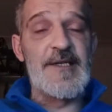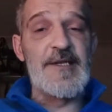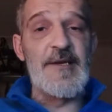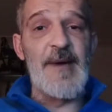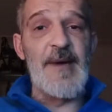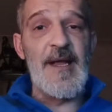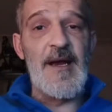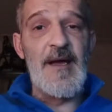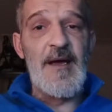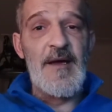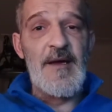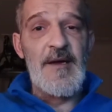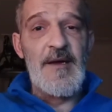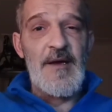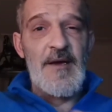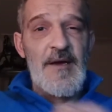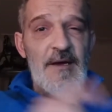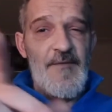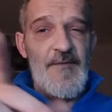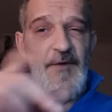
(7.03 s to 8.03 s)
the bell
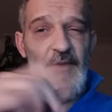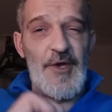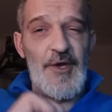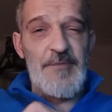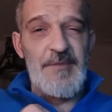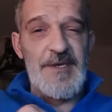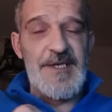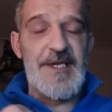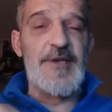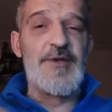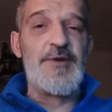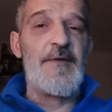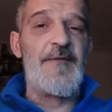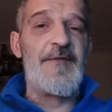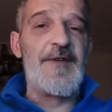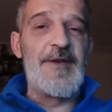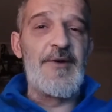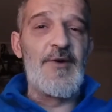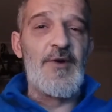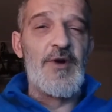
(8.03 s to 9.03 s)
for not missing new
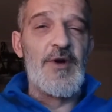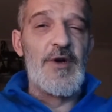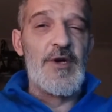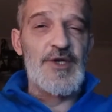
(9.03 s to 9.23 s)
video.